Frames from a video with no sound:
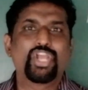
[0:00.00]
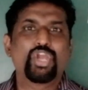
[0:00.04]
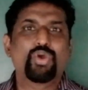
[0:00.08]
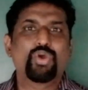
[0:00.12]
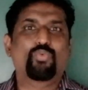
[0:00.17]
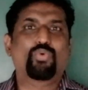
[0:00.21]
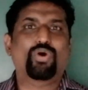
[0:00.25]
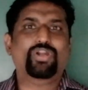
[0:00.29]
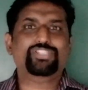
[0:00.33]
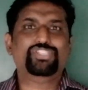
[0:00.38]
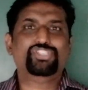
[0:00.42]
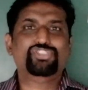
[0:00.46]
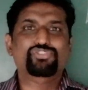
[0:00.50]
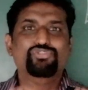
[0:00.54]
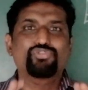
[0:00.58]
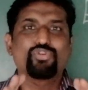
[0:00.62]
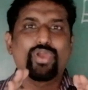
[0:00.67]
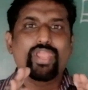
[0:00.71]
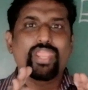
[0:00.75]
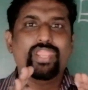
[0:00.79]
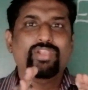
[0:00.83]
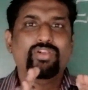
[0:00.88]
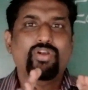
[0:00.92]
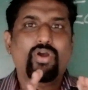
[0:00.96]
what's
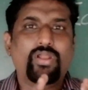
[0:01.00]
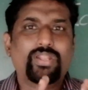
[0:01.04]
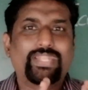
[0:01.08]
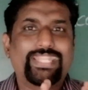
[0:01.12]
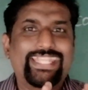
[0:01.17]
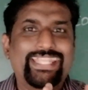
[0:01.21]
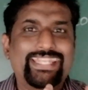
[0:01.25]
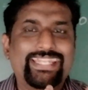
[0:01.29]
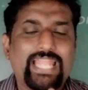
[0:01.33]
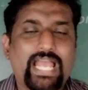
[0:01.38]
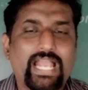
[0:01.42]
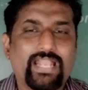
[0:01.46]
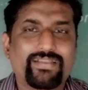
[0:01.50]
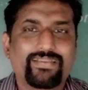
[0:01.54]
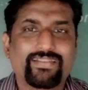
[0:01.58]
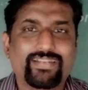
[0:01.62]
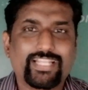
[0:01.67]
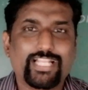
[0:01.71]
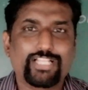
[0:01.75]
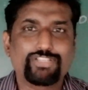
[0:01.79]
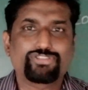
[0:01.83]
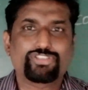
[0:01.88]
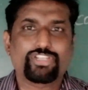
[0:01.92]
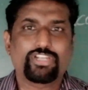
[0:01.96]
going on in
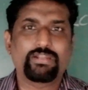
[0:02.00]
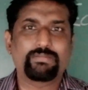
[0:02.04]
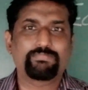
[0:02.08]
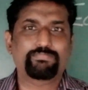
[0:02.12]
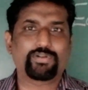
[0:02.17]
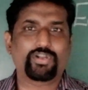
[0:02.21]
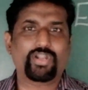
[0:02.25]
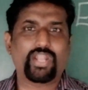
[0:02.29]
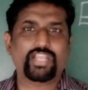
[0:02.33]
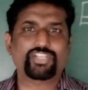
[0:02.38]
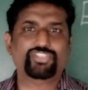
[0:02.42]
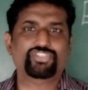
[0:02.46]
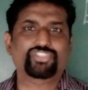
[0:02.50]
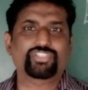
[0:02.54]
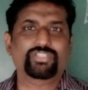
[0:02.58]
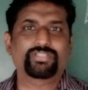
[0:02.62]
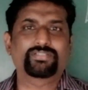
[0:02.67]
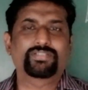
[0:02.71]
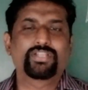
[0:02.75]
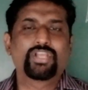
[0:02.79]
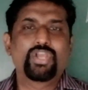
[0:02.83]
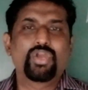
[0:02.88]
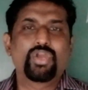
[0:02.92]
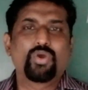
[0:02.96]
agricultural
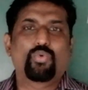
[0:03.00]
production,